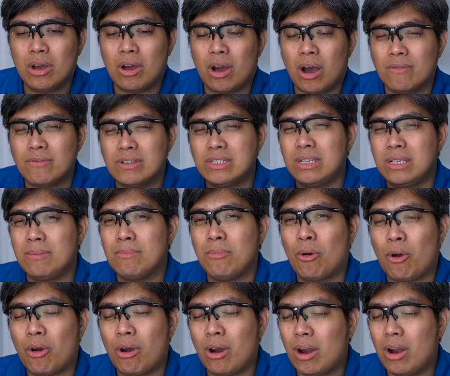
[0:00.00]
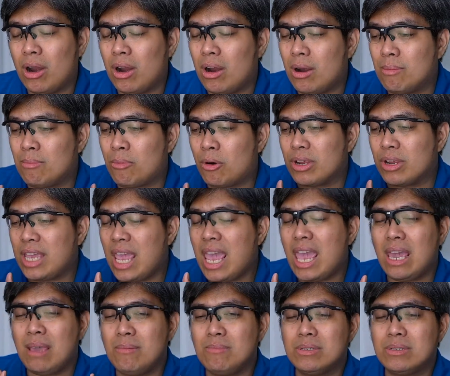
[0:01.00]
obviously more
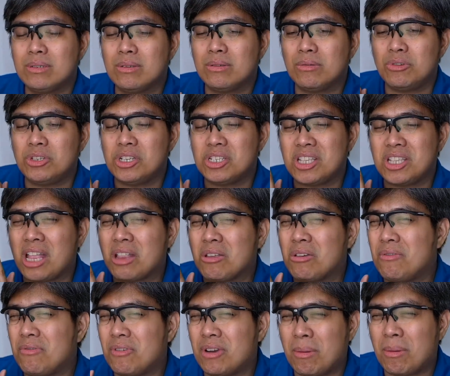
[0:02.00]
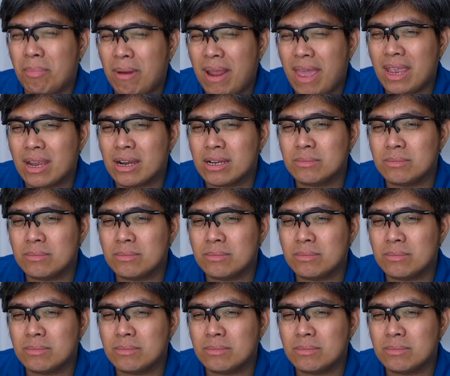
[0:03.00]
games, which is not good for the players